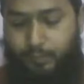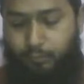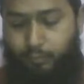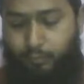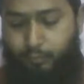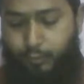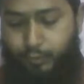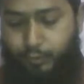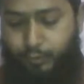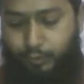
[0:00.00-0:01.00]
to the
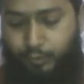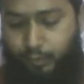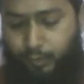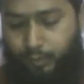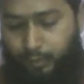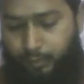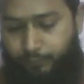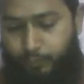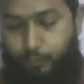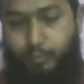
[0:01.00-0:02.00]
questions
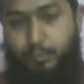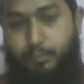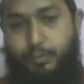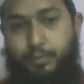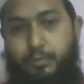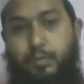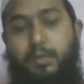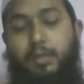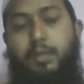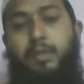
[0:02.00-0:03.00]
after observation.
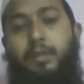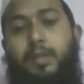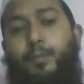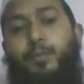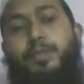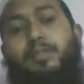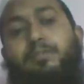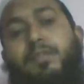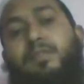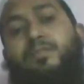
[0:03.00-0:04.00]
Hypothesis
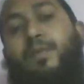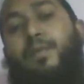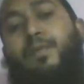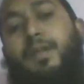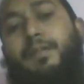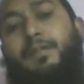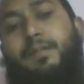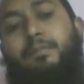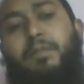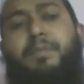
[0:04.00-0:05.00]
means probable
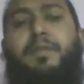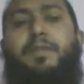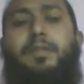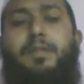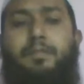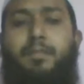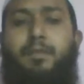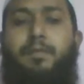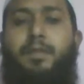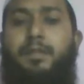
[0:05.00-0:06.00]
answers. Maybe this may
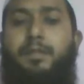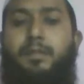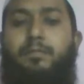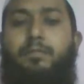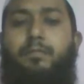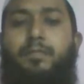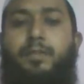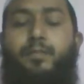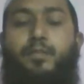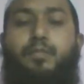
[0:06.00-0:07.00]
be the answer.
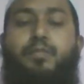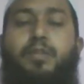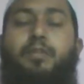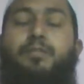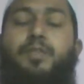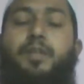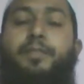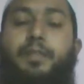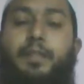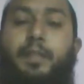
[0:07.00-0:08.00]
Suppose we observe
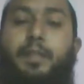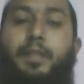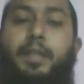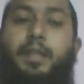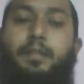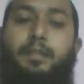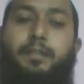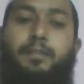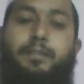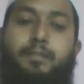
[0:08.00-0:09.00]
a thing,
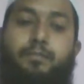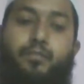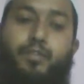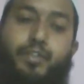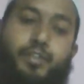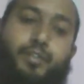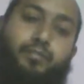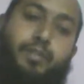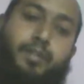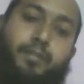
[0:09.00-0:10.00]
then some questions
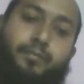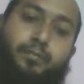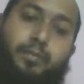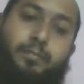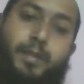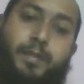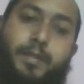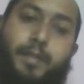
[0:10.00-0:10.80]
will come to our mind,